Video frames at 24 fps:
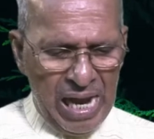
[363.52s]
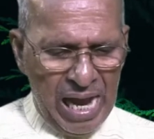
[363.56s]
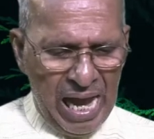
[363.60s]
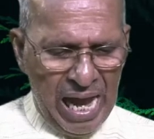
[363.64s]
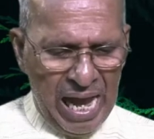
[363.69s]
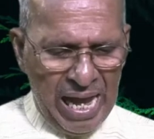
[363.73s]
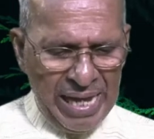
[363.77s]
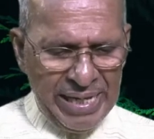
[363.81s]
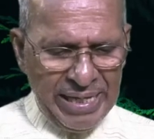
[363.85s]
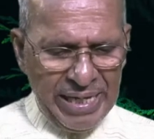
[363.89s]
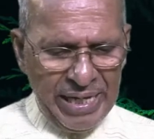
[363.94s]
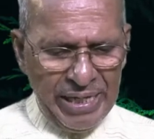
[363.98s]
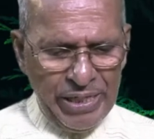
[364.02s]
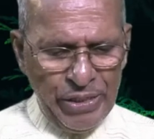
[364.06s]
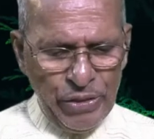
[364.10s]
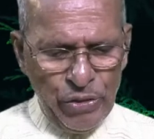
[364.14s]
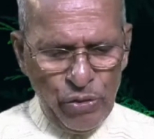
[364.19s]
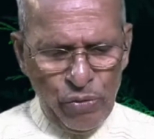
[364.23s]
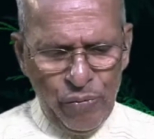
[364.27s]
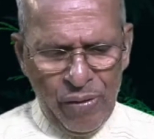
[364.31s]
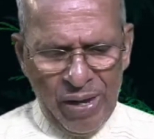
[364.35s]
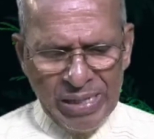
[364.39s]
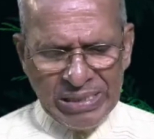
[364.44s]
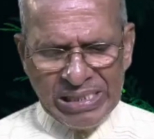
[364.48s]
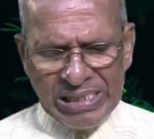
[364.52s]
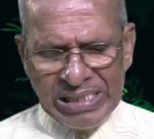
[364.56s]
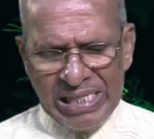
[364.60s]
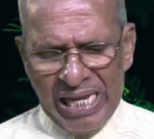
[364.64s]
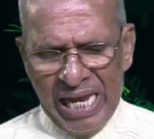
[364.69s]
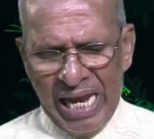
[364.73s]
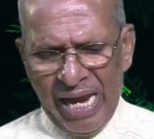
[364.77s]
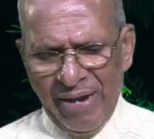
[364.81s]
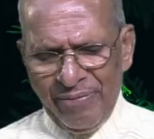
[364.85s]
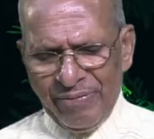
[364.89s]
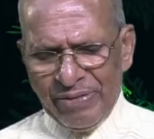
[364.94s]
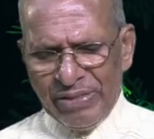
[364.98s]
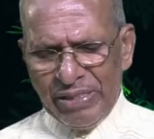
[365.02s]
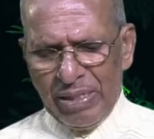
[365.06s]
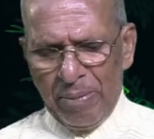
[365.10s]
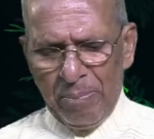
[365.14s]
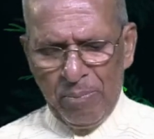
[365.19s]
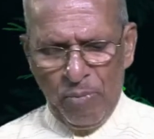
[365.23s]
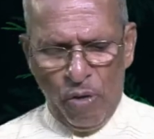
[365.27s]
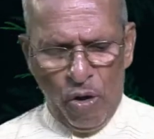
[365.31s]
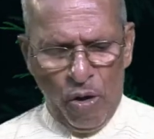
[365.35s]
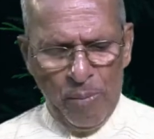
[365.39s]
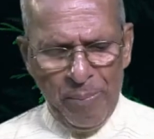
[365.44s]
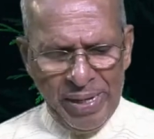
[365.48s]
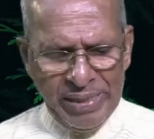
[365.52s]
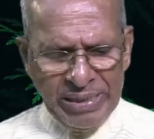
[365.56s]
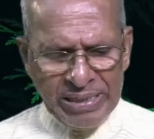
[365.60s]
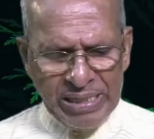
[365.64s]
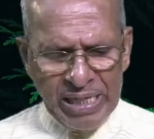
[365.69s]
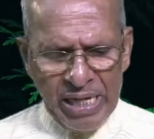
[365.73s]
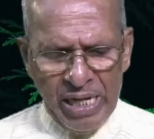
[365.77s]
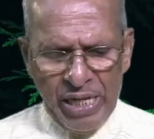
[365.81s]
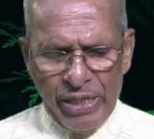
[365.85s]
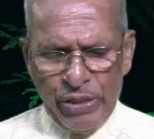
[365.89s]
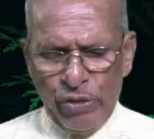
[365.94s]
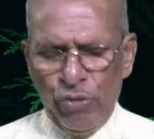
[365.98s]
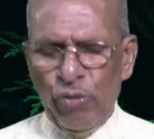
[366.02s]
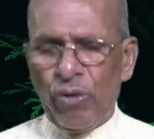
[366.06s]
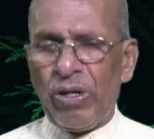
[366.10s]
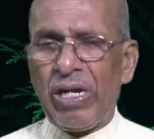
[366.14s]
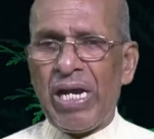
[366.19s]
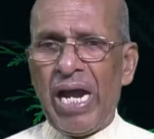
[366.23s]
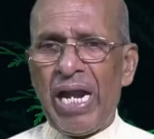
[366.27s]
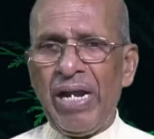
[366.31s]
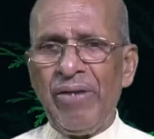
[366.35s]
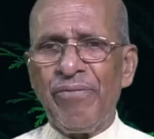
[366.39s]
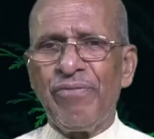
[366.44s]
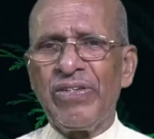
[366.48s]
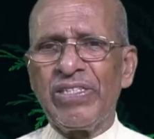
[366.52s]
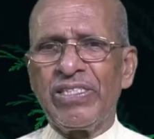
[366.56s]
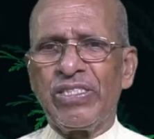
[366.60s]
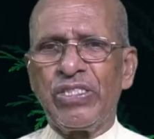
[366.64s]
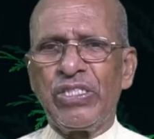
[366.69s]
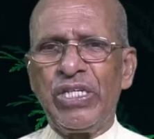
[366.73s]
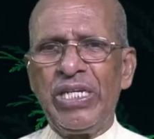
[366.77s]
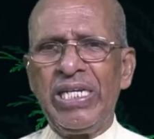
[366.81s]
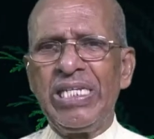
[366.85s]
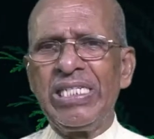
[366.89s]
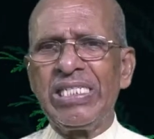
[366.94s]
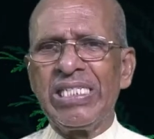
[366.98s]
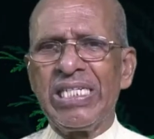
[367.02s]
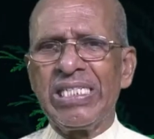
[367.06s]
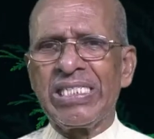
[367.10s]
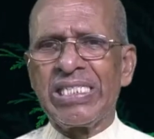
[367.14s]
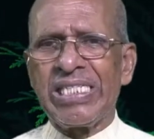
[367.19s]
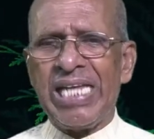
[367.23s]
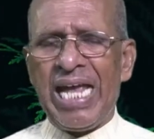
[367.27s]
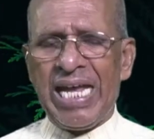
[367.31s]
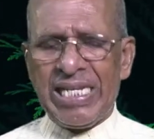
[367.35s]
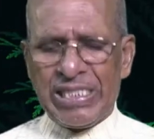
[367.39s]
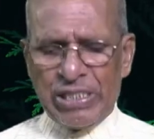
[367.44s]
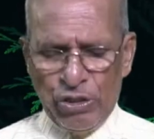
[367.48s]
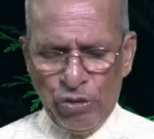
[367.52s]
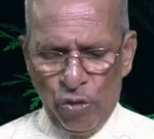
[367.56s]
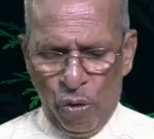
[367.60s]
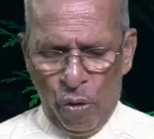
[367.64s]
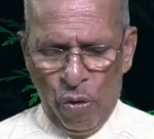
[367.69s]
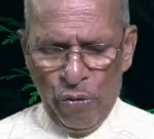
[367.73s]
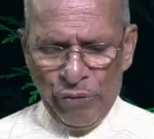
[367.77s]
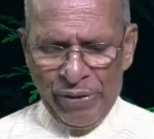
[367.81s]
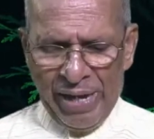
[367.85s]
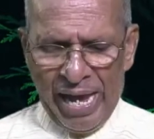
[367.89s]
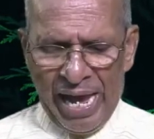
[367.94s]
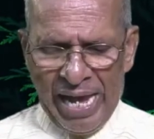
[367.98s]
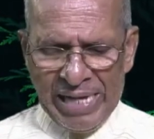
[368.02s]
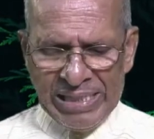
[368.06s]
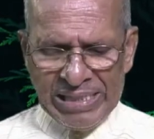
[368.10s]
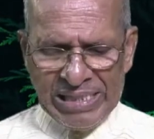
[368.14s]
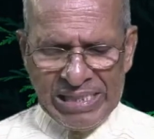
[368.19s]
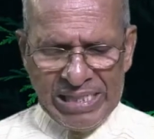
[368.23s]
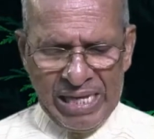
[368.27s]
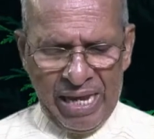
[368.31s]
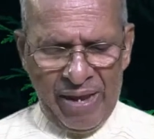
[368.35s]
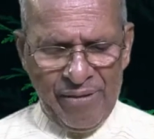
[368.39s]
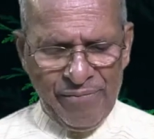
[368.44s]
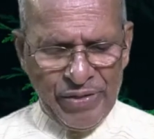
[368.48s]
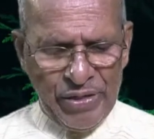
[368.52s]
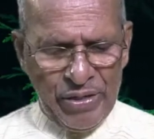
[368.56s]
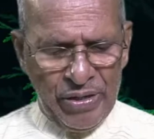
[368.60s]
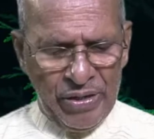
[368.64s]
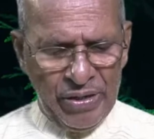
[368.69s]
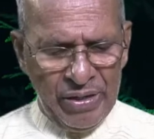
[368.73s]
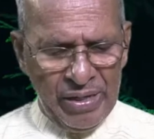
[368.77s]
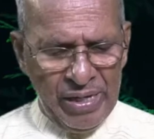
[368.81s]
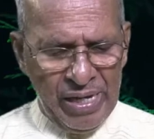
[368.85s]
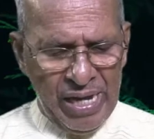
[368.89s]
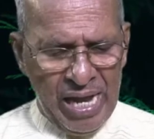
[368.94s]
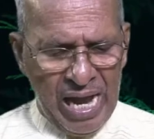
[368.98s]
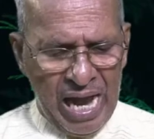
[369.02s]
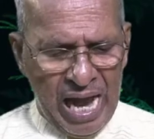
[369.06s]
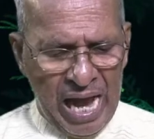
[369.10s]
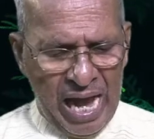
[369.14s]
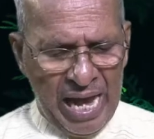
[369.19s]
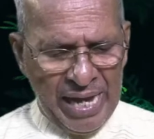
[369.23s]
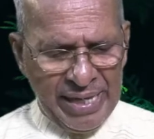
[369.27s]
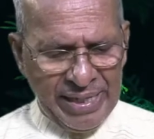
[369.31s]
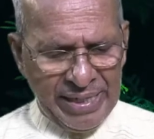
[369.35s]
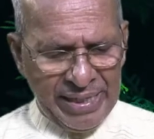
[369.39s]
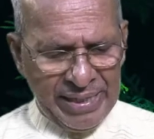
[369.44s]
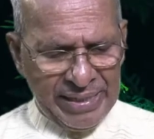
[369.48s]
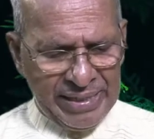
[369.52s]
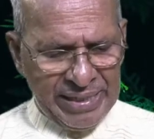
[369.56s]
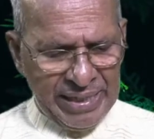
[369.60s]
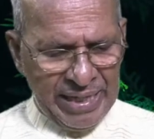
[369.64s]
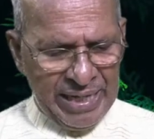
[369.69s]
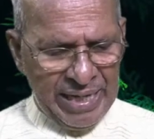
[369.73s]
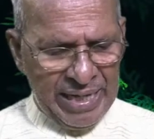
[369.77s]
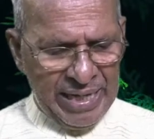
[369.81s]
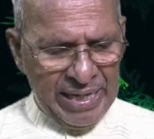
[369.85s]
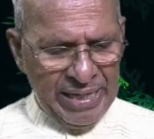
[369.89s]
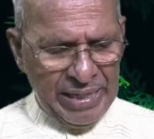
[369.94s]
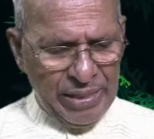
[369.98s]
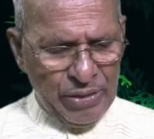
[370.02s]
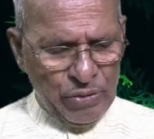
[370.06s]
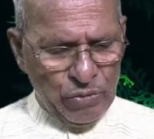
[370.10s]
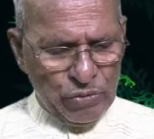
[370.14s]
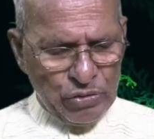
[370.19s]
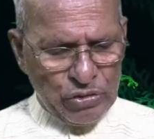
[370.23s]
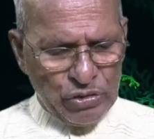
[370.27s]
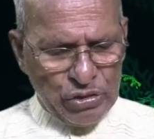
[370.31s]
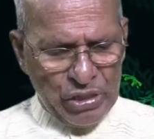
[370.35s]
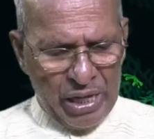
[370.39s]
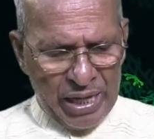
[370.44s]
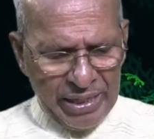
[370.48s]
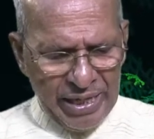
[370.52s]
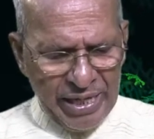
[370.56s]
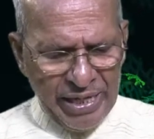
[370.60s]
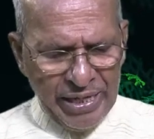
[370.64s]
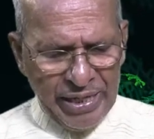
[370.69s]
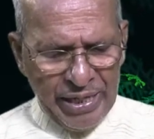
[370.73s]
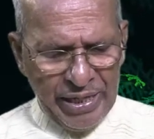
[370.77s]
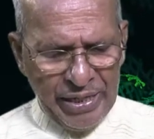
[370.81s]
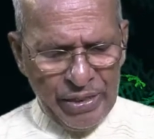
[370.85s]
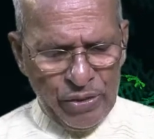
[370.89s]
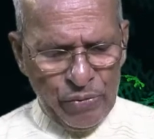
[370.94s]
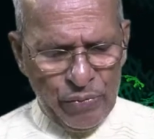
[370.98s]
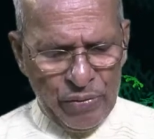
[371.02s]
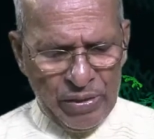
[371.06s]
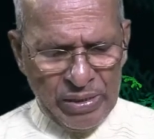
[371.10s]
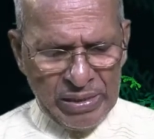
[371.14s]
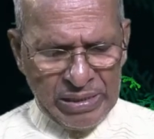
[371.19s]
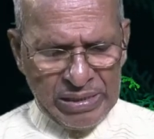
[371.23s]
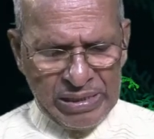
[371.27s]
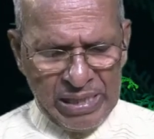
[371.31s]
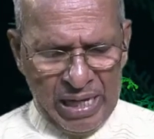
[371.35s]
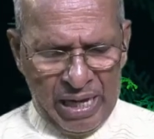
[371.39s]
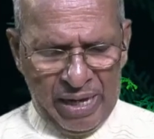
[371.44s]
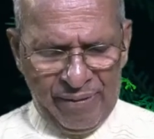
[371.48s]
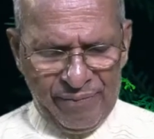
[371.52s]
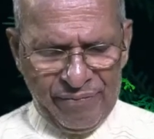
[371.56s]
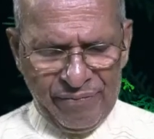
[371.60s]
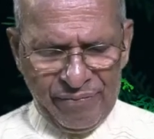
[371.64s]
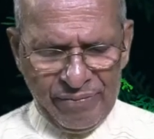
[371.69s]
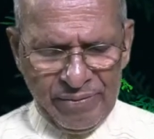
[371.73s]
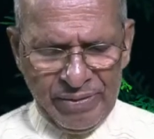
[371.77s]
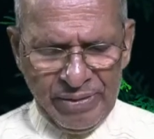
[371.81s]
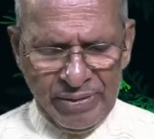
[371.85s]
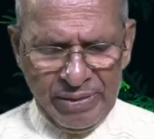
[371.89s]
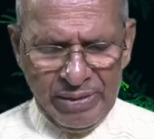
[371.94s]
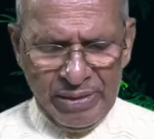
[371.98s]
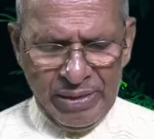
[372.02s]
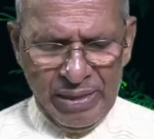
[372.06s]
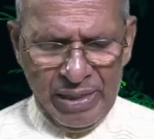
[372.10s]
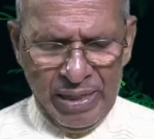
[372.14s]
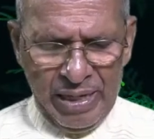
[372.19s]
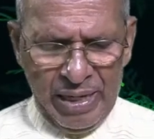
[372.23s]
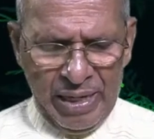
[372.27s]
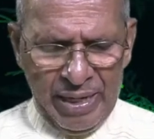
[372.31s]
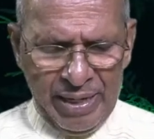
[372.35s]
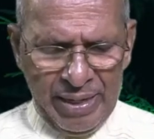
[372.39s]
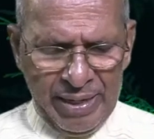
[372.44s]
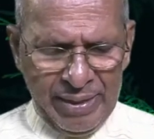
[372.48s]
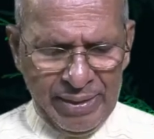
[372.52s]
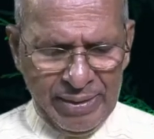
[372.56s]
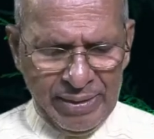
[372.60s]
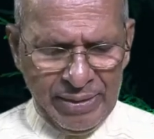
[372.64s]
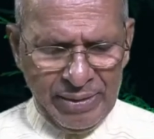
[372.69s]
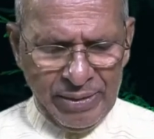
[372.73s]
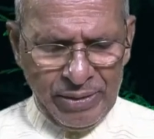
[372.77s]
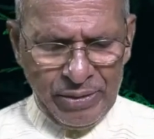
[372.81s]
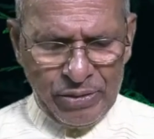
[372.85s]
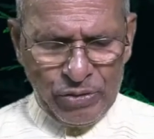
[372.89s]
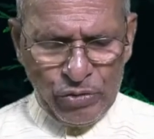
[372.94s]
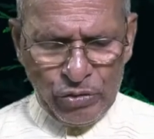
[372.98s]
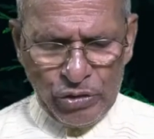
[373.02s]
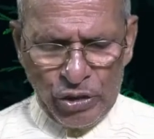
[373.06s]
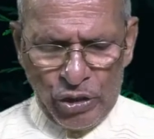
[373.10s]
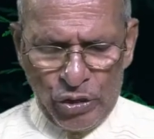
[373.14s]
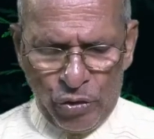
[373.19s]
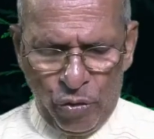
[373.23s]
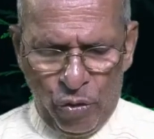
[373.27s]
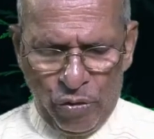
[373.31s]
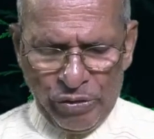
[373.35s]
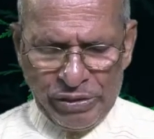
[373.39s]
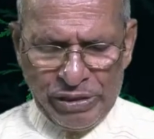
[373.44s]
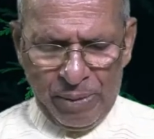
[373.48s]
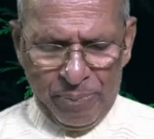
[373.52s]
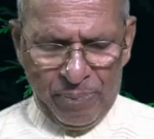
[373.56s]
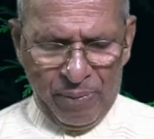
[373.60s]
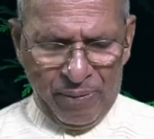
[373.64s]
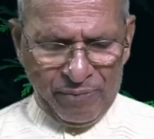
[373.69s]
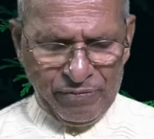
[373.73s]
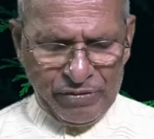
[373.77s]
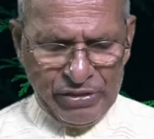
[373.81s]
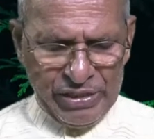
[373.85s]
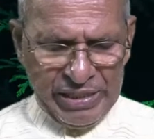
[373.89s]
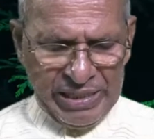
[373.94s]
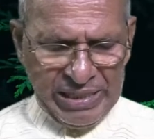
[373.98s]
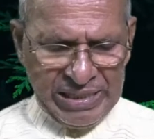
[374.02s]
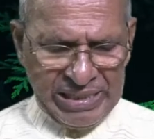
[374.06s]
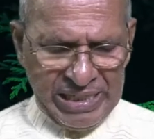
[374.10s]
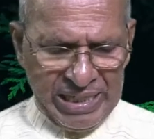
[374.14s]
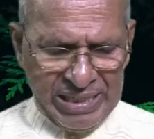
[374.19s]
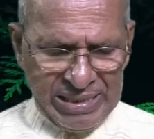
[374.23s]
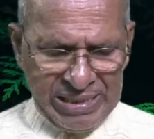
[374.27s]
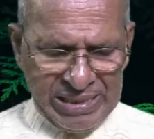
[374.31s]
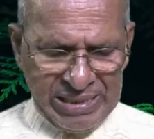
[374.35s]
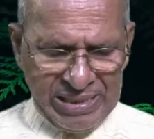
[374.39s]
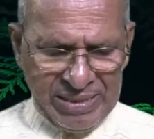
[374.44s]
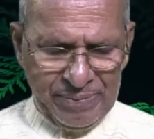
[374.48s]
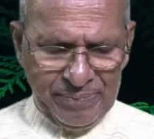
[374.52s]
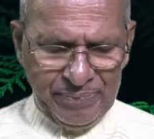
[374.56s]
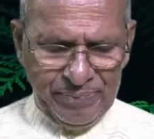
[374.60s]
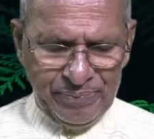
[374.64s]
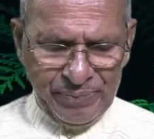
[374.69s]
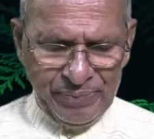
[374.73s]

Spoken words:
And you are saved the moment you confess Jesus as Lord and Savior, and you surrender yourself to the Lordship of Jesus.